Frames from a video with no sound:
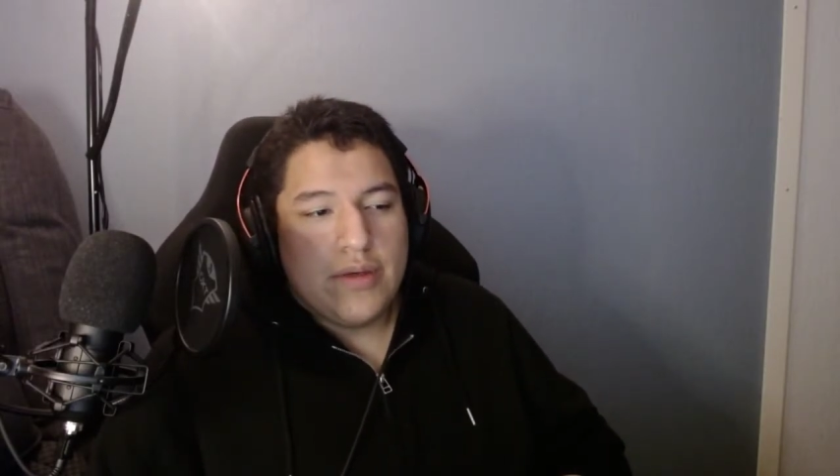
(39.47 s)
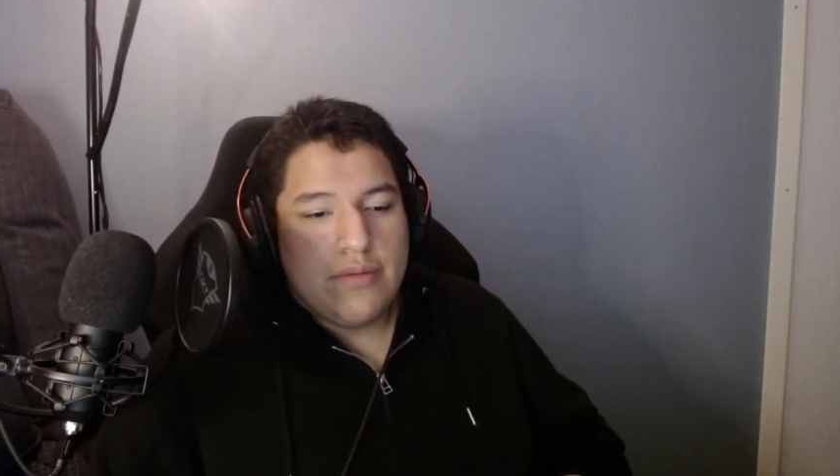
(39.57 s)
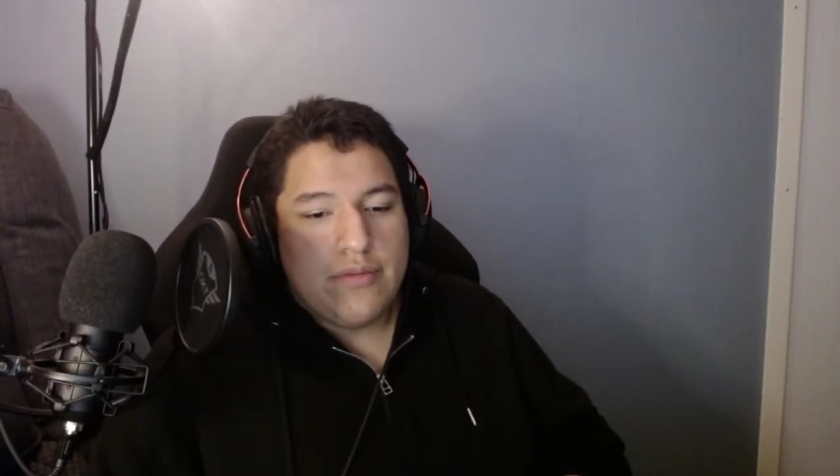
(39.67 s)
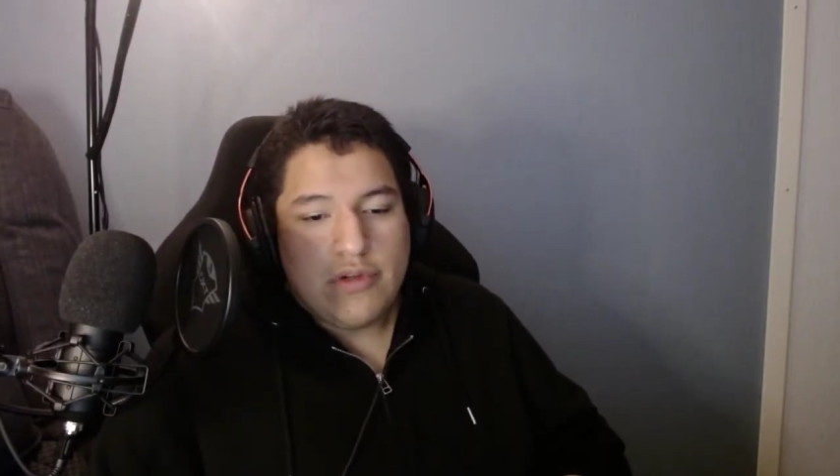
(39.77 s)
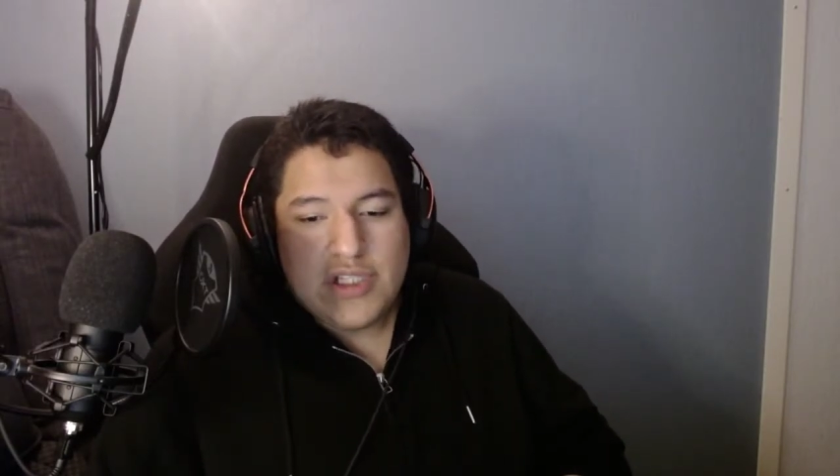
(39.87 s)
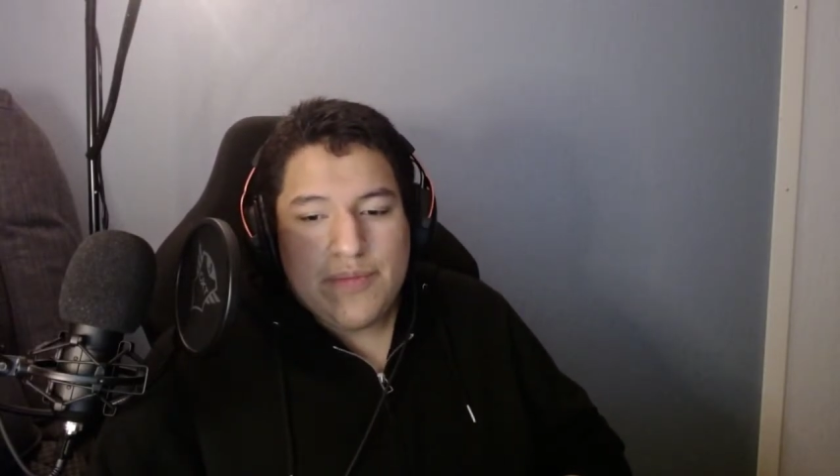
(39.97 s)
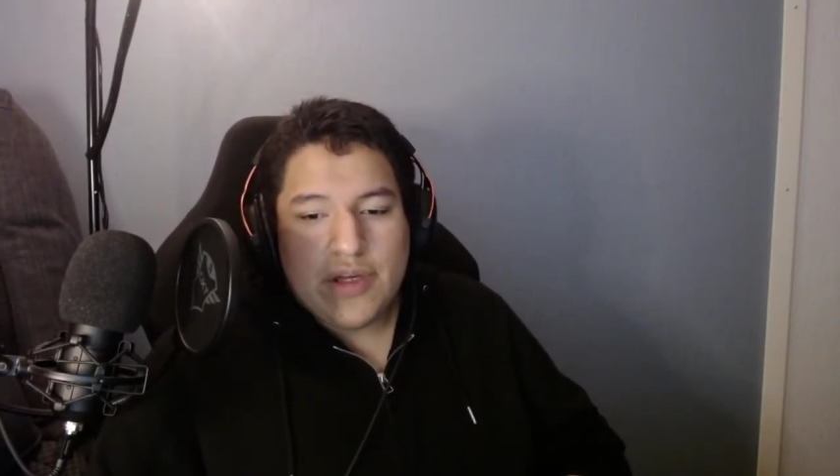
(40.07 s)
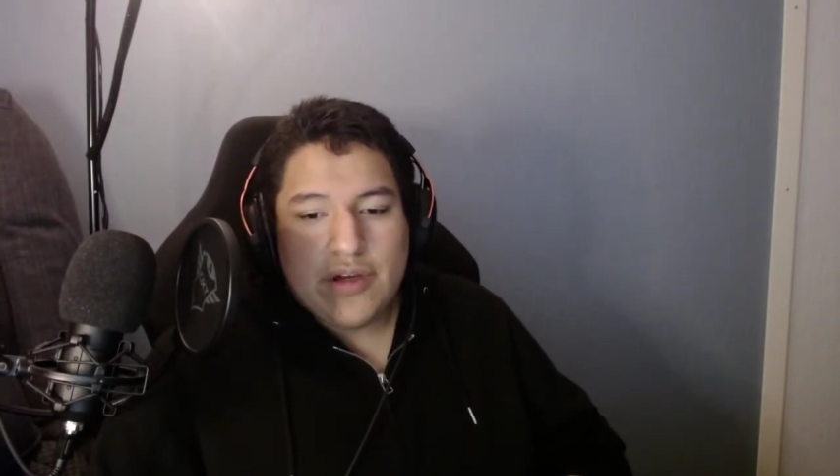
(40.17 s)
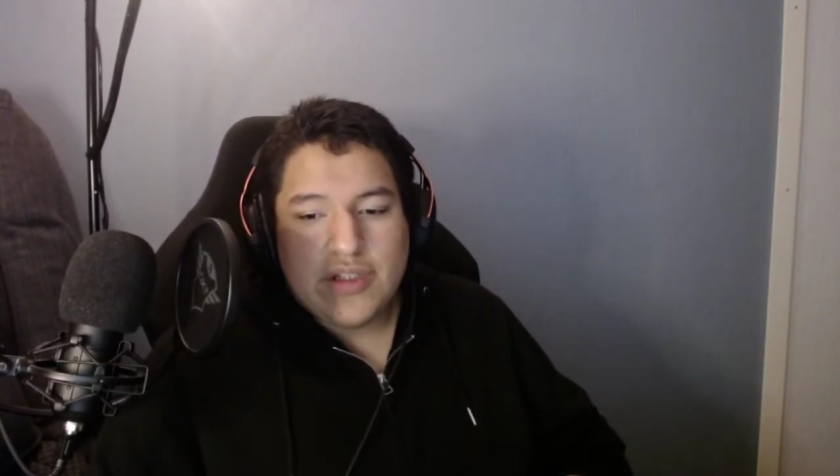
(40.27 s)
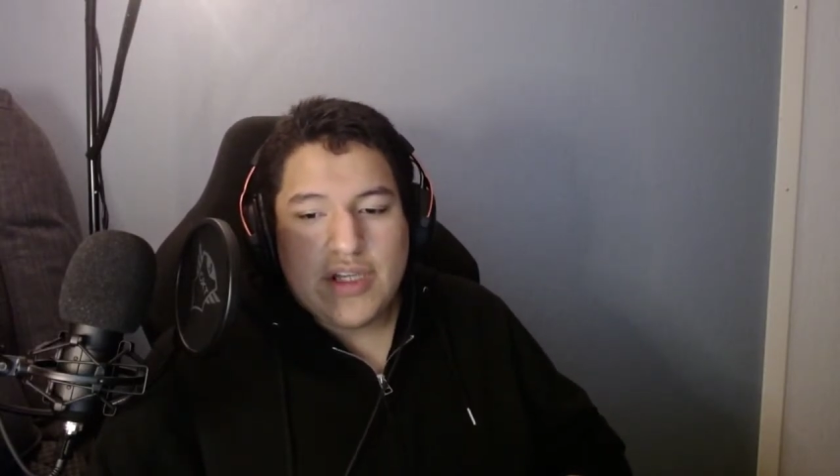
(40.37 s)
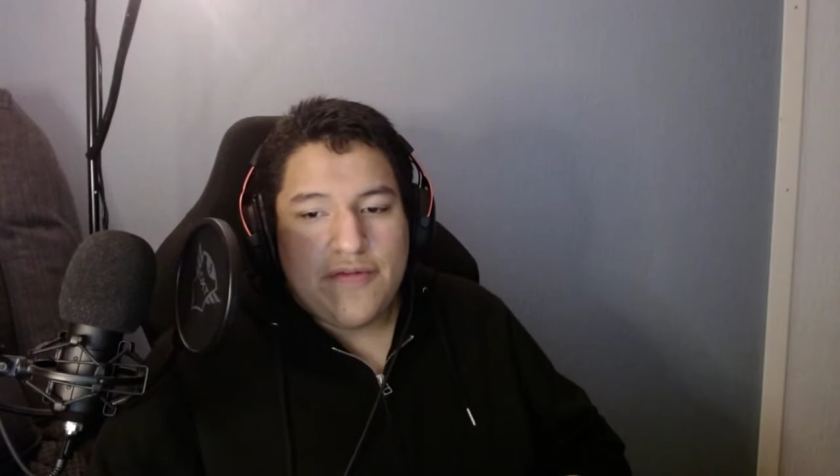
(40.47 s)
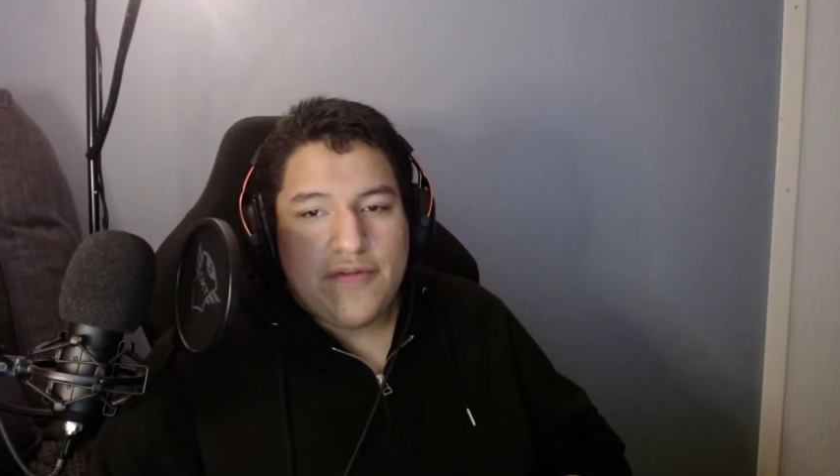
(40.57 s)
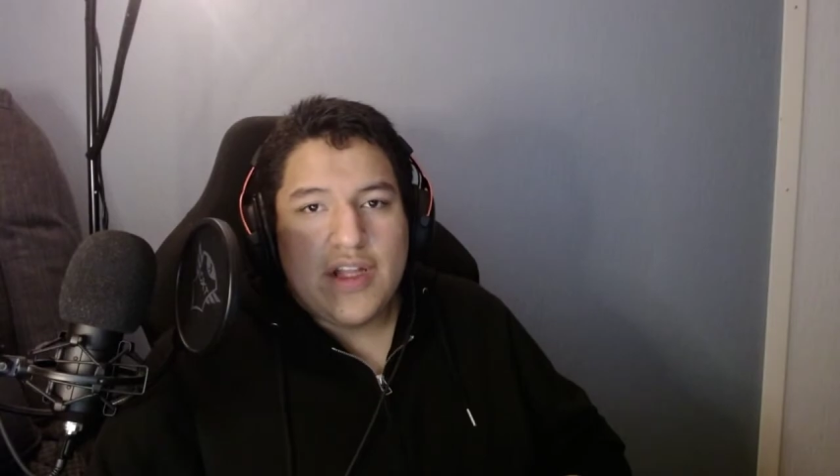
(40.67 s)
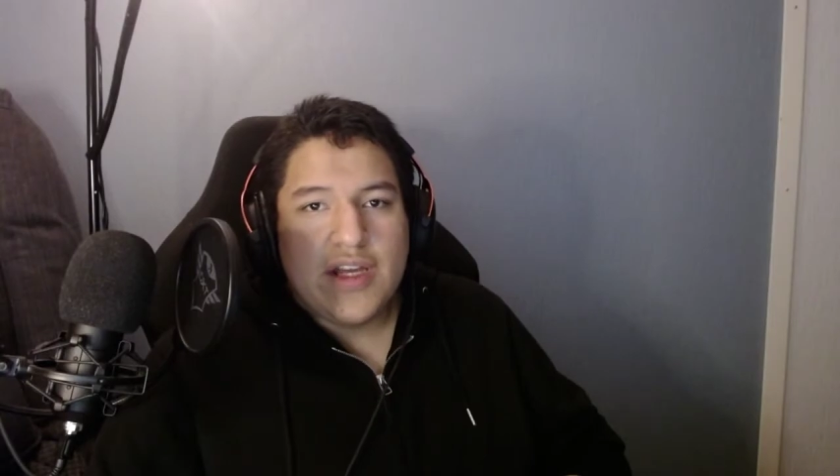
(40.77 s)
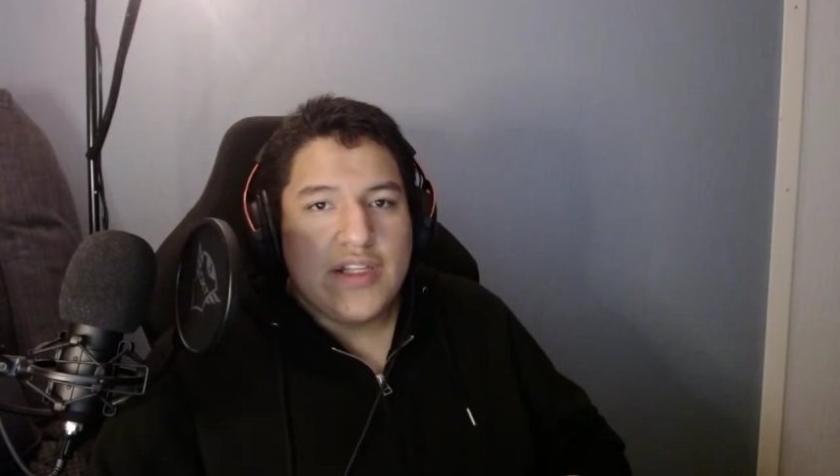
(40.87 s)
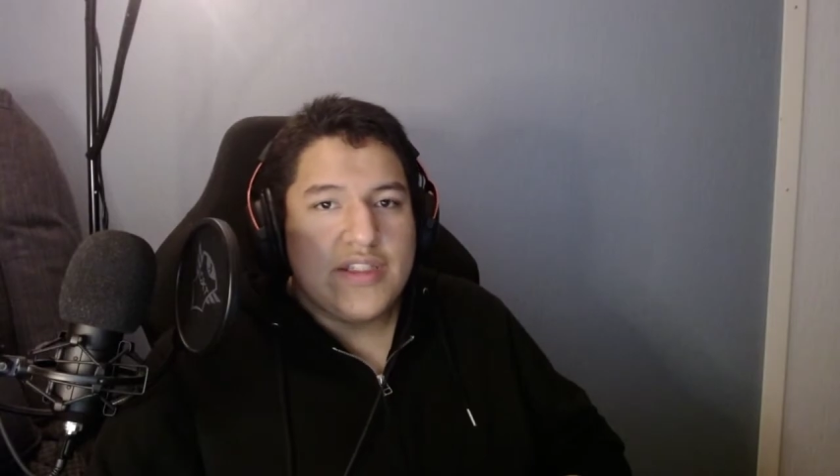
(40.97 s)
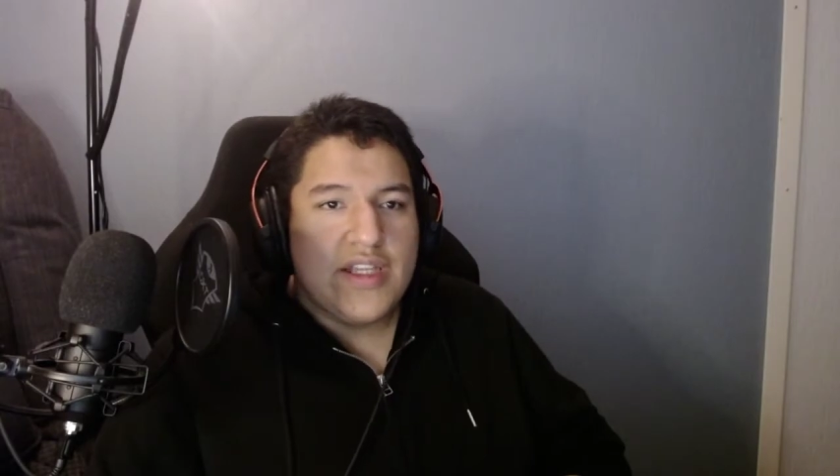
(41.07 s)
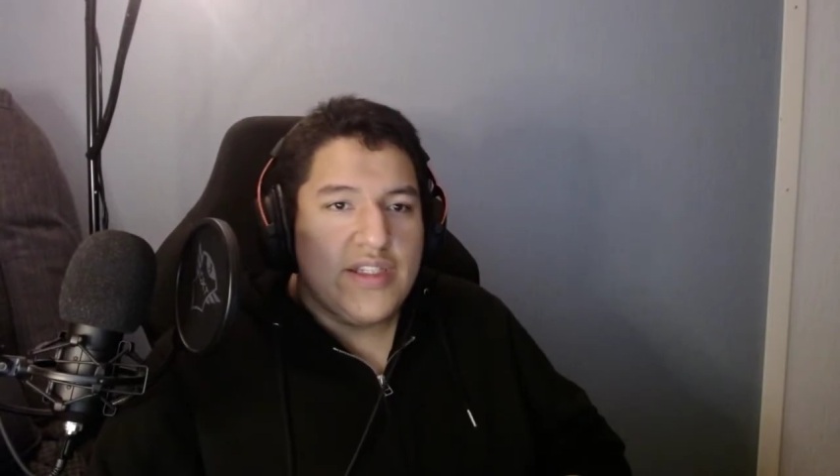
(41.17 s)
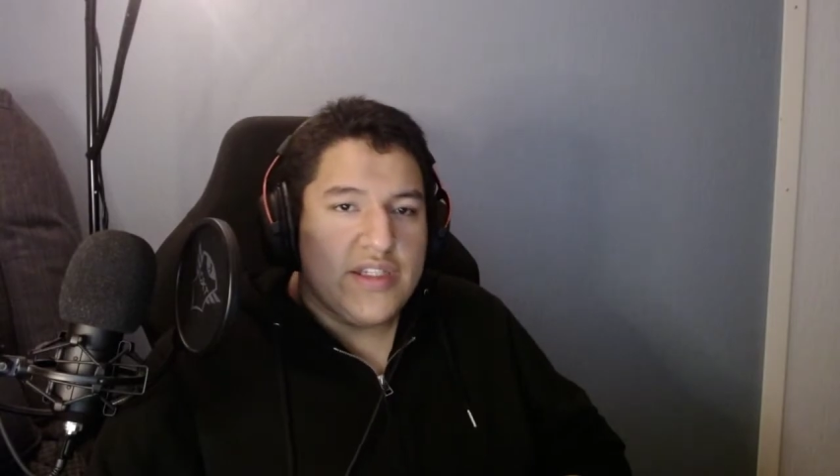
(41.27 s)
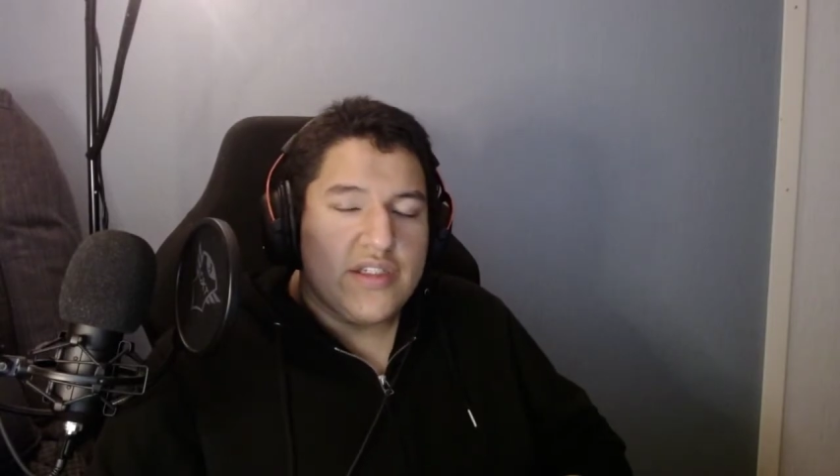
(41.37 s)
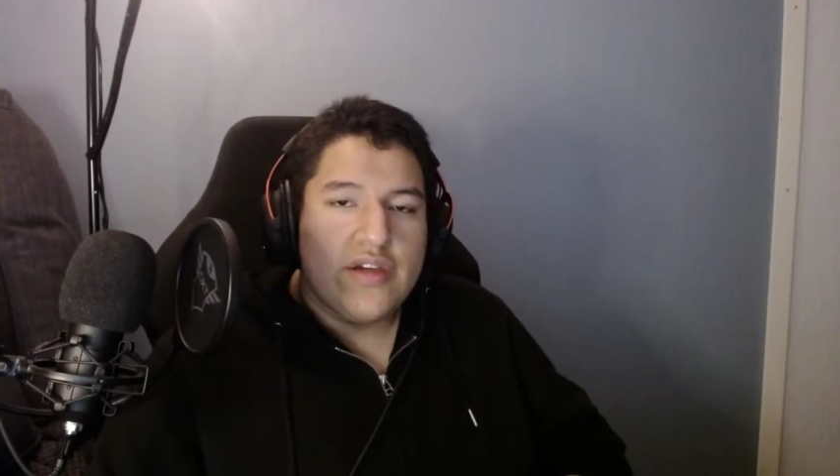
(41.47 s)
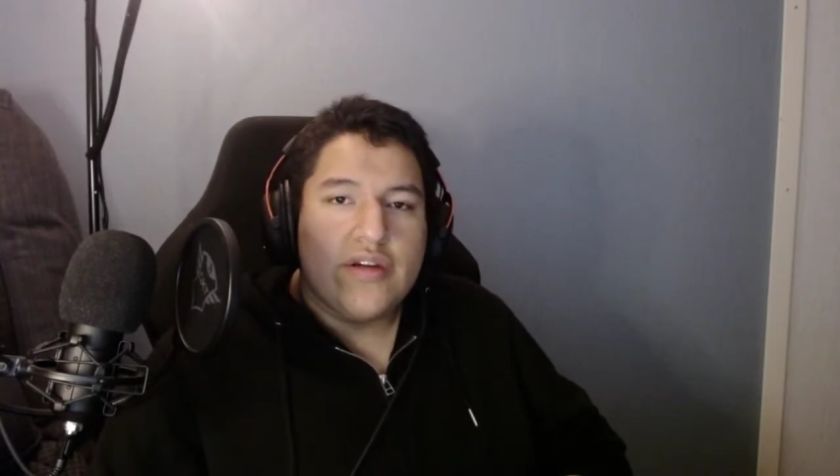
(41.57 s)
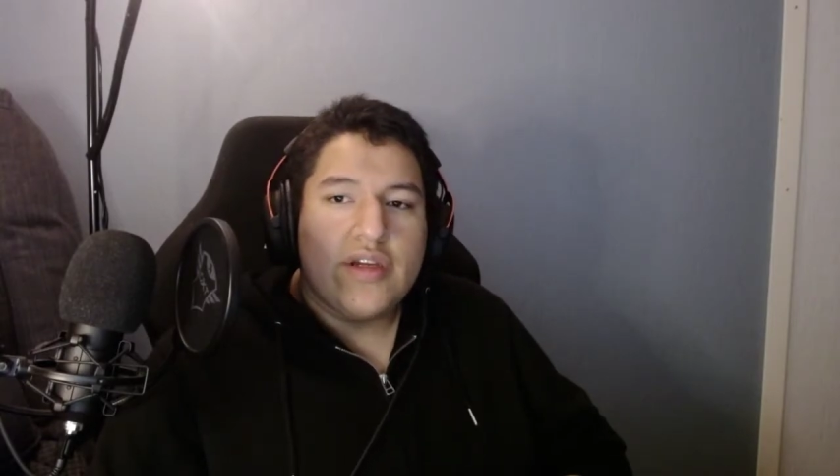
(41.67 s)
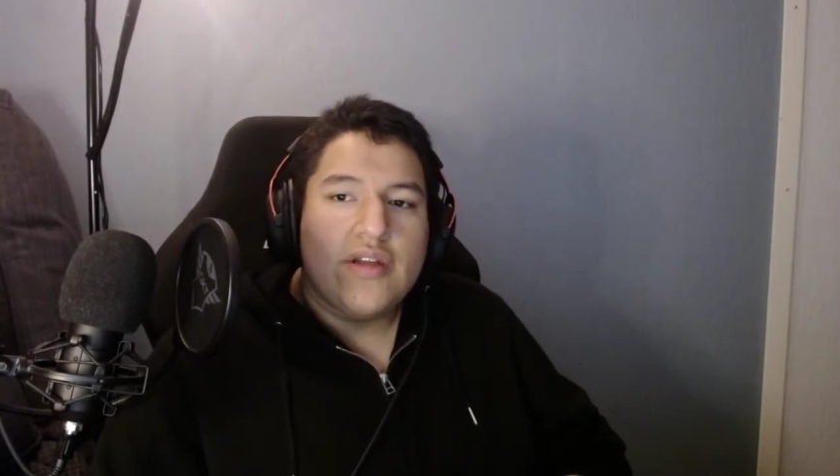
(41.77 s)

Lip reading: Mostly because I feel like it's necessary.